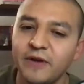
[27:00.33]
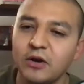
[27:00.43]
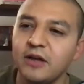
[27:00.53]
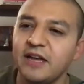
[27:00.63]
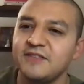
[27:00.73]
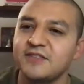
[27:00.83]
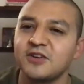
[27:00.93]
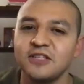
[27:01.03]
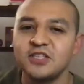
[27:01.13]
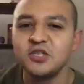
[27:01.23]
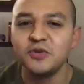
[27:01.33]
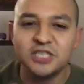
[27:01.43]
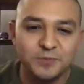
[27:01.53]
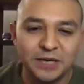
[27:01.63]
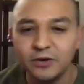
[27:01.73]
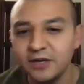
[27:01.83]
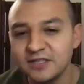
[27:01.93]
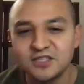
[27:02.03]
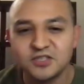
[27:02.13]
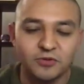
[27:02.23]
Vera have started to
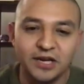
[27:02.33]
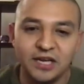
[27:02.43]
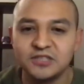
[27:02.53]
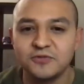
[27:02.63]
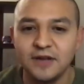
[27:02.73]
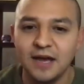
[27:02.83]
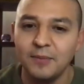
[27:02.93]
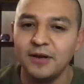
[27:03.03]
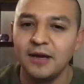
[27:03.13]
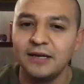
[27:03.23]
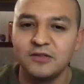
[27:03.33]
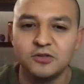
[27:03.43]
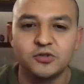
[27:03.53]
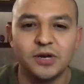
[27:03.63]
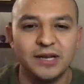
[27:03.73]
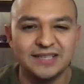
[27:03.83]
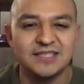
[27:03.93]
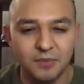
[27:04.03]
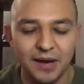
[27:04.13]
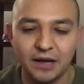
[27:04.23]
experience strange phenomenon and they're trying to get
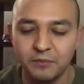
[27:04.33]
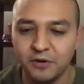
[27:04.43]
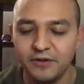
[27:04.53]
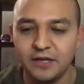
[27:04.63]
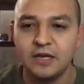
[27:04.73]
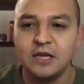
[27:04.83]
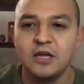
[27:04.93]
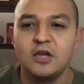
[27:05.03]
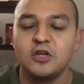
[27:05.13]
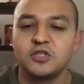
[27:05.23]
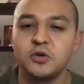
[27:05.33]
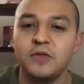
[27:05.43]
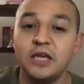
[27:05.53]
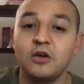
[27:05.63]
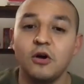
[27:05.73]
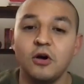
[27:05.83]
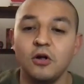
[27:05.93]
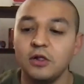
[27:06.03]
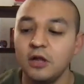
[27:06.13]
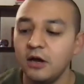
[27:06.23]
to the bottom of it. So they
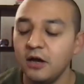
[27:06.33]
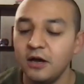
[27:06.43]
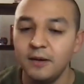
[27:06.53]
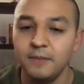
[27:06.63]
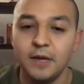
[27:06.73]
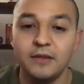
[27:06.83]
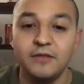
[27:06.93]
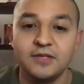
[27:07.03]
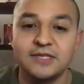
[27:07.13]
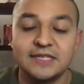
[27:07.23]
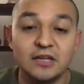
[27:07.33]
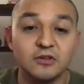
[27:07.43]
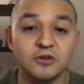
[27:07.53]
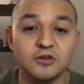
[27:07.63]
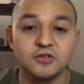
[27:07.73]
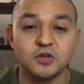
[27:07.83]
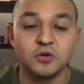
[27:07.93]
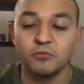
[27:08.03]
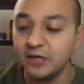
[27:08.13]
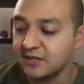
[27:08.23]
call um, the seller's
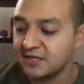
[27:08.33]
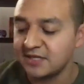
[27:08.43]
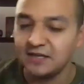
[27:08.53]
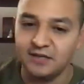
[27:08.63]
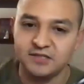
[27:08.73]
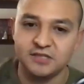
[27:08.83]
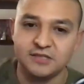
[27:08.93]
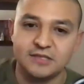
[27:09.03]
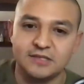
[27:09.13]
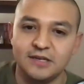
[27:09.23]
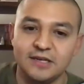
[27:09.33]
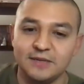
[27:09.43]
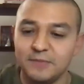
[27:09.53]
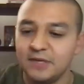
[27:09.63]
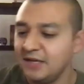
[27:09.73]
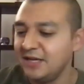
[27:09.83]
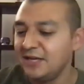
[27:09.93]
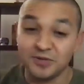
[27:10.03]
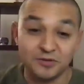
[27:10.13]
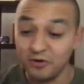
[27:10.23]
real estate agent. Um,
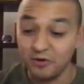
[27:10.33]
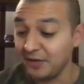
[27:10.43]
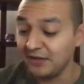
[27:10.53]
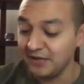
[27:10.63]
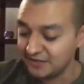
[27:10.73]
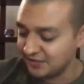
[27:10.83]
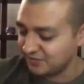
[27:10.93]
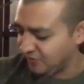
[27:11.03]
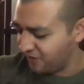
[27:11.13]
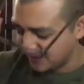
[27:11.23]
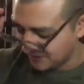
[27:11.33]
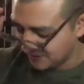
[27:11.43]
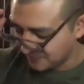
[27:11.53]
I'm gonna throw on my glasses for this.